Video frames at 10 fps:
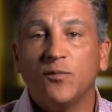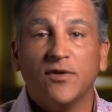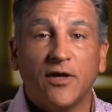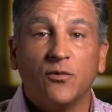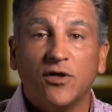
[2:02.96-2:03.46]
but
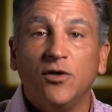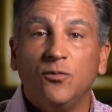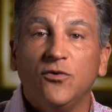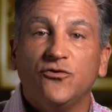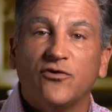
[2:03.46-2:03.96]
they would
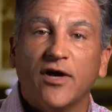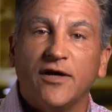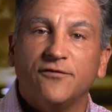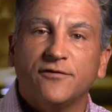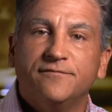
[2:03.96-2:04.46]
keep you
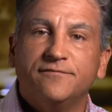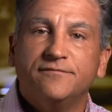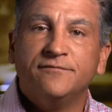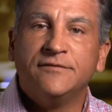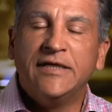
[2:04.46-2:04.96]
safe.
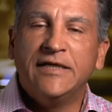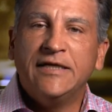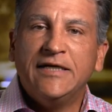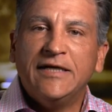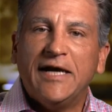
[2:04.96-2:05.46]

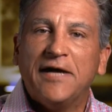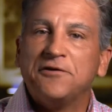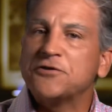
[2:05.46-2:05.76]
And